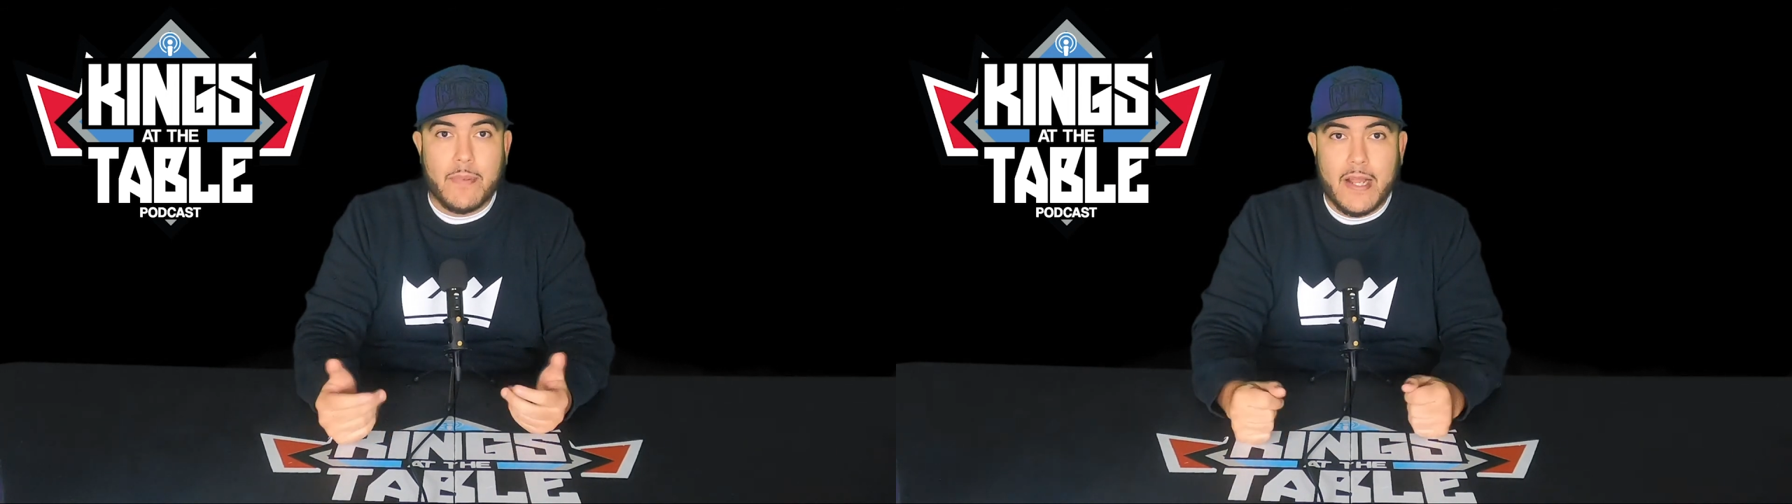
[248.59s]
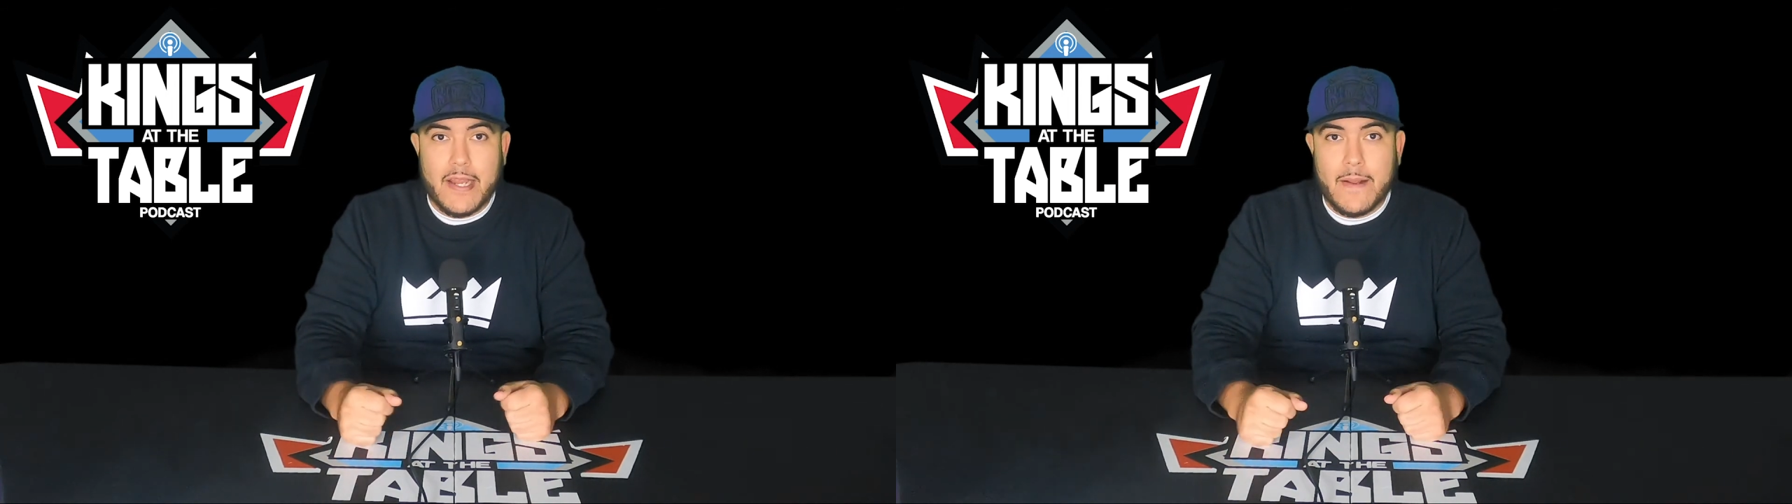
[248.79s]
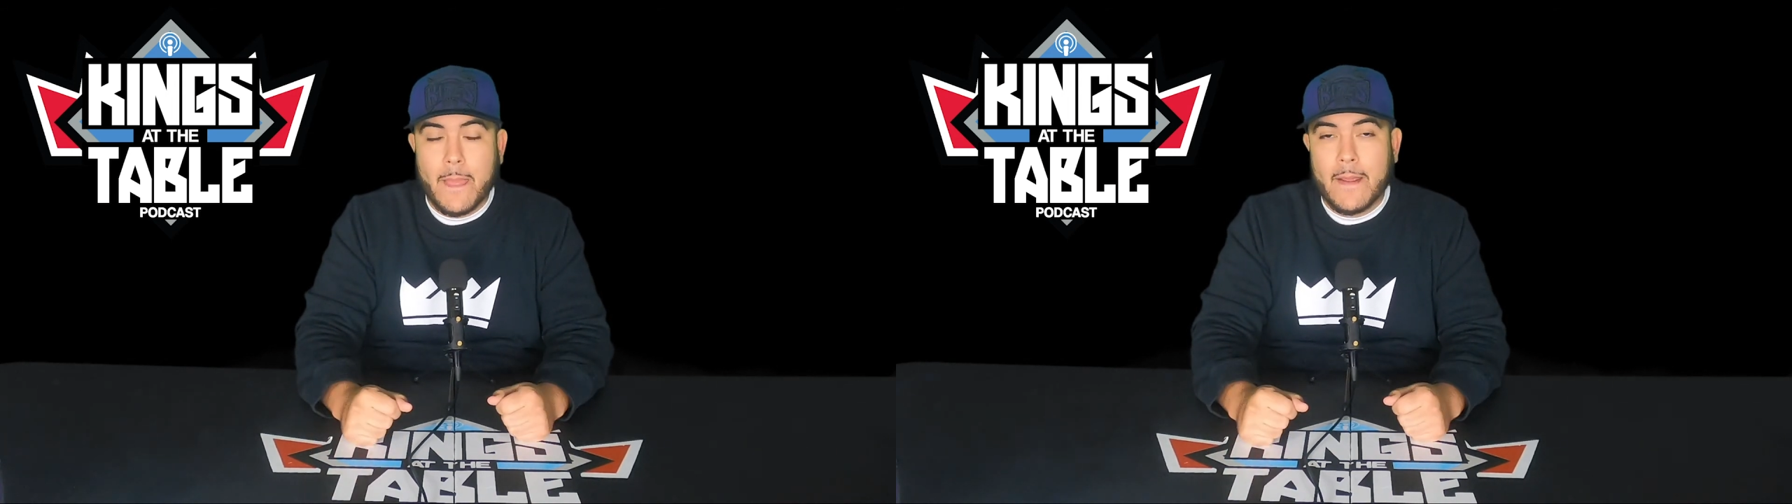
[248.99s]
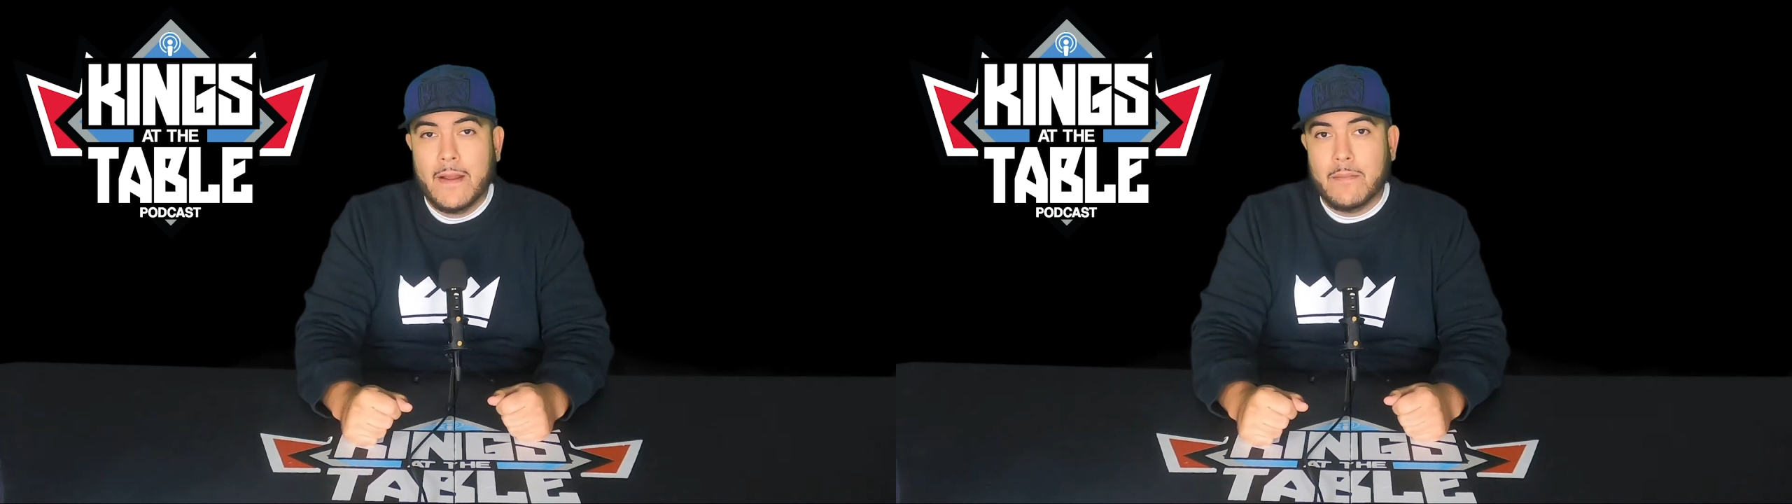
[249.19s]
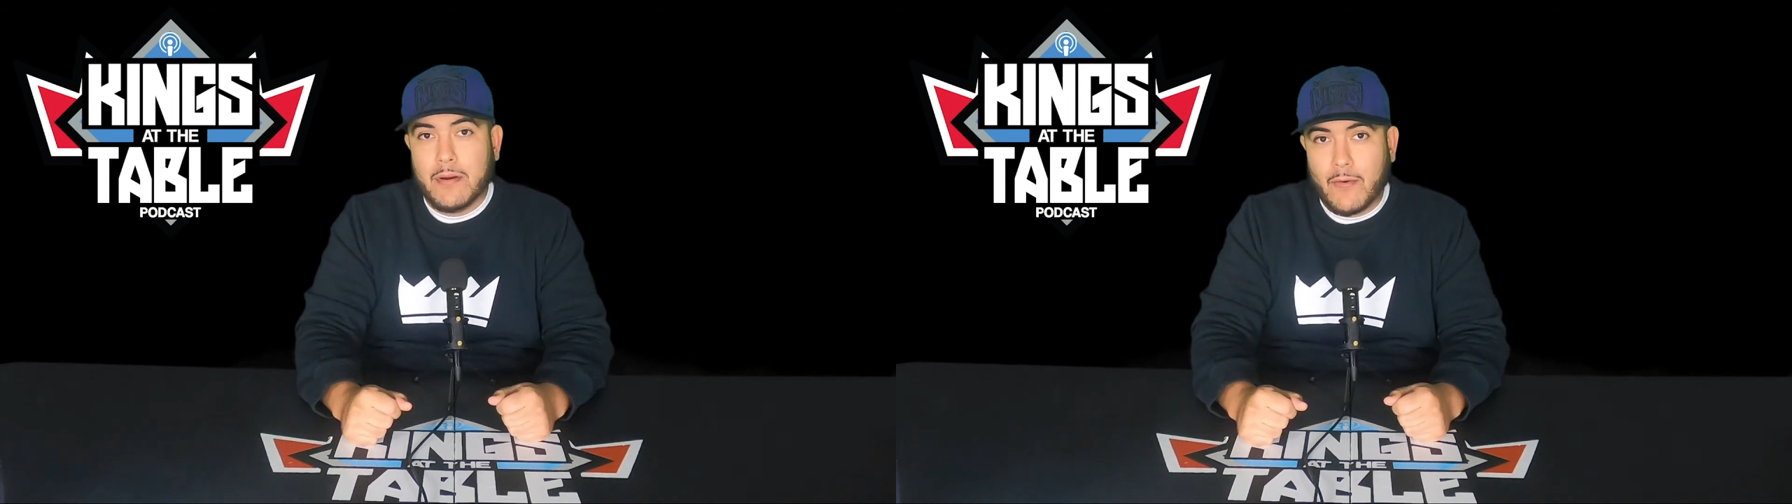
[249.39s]
Buddy.
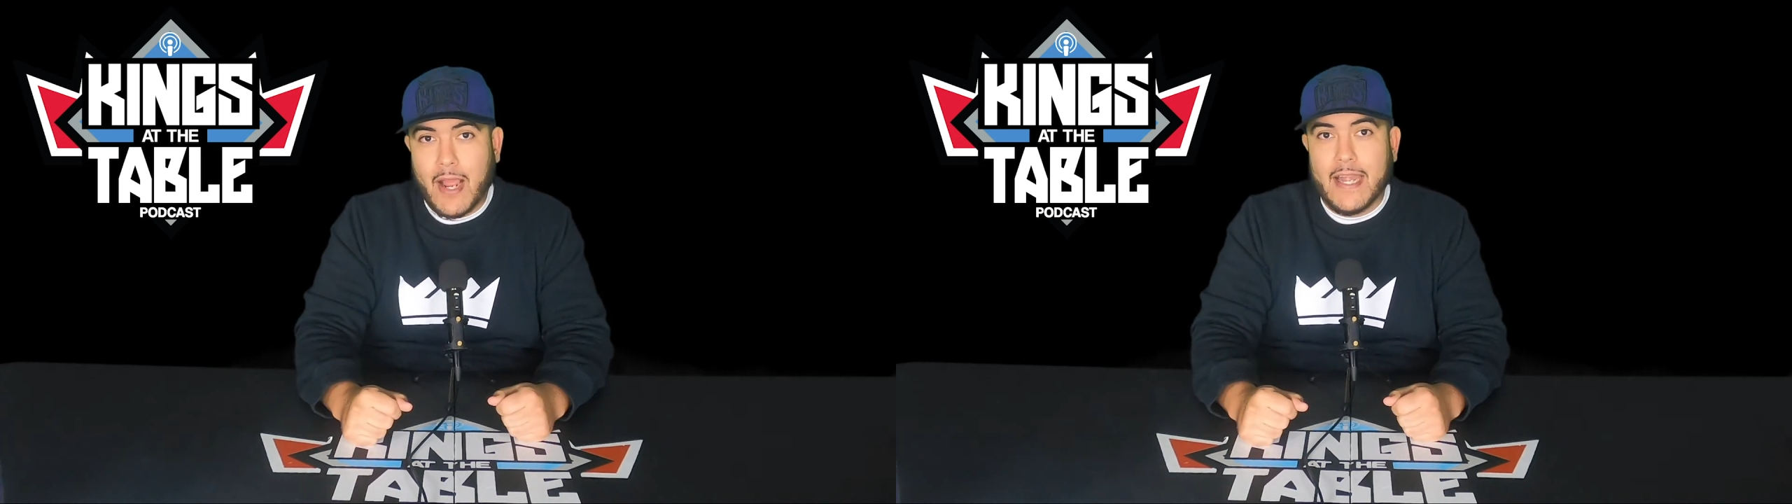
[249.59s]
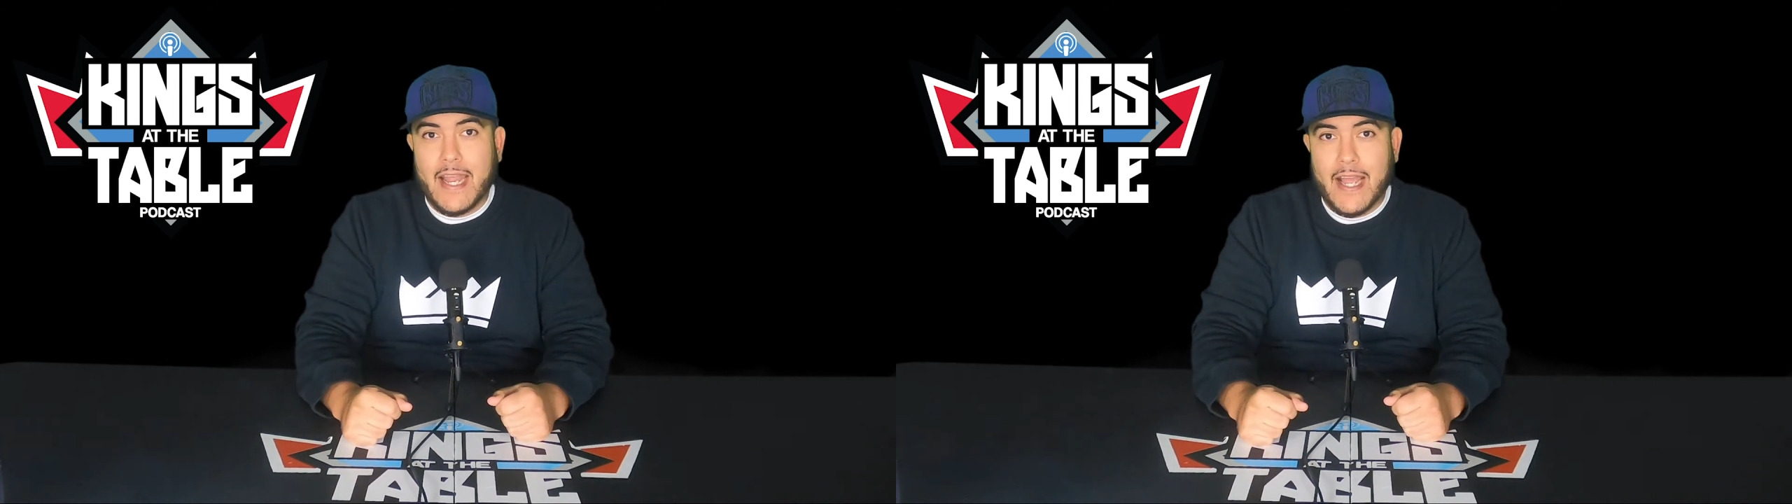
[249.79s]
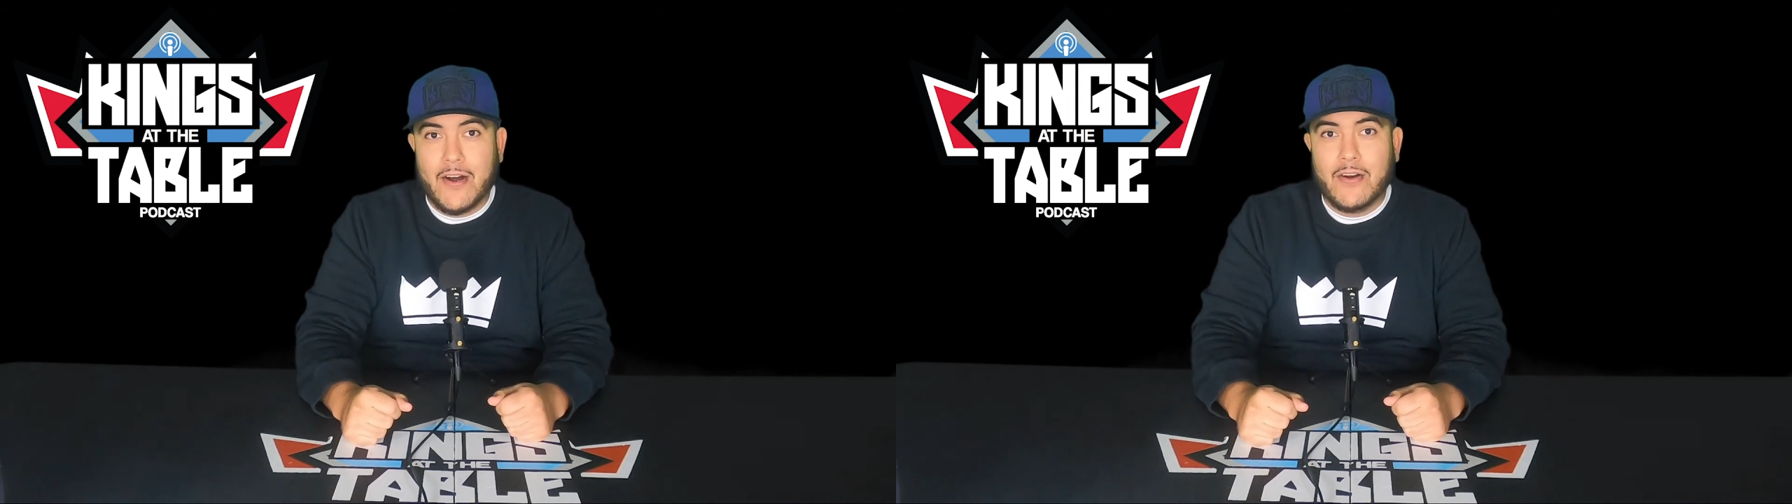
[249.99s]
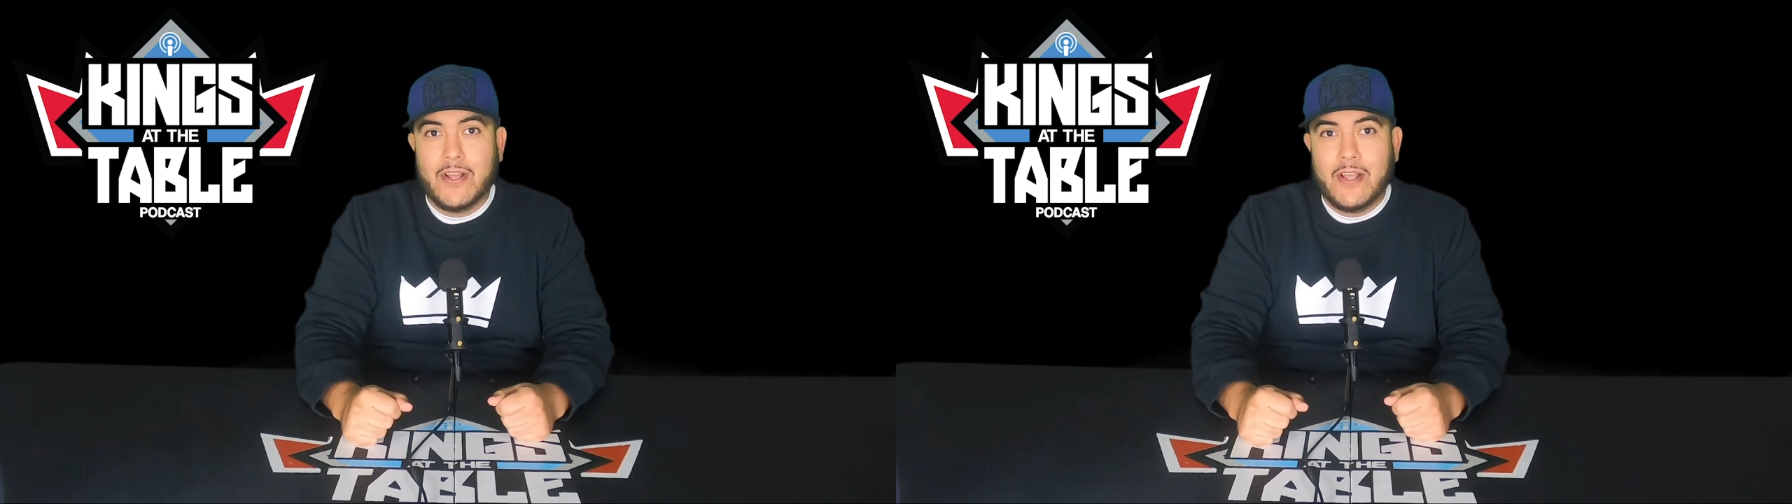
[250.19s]
But right now,